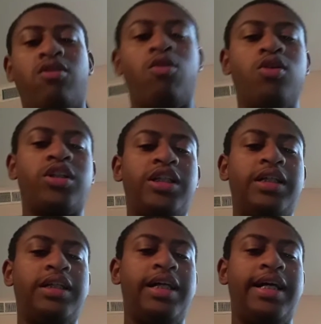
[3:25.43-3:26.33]
an
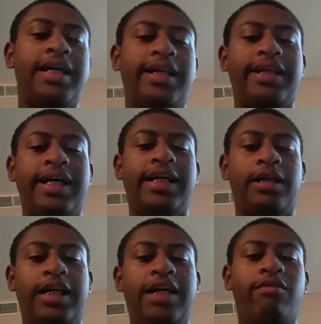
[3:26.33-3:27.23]
origin, and
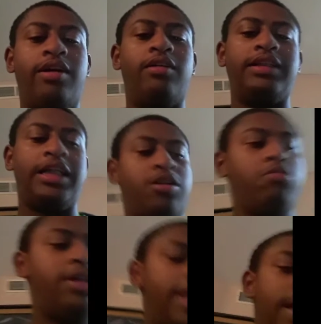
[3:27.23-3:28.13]
even though it's at
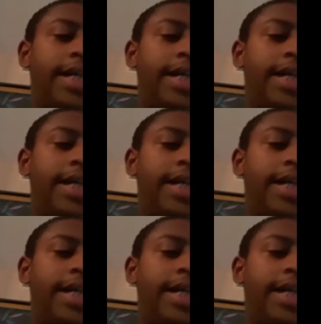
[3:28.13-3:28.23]
20,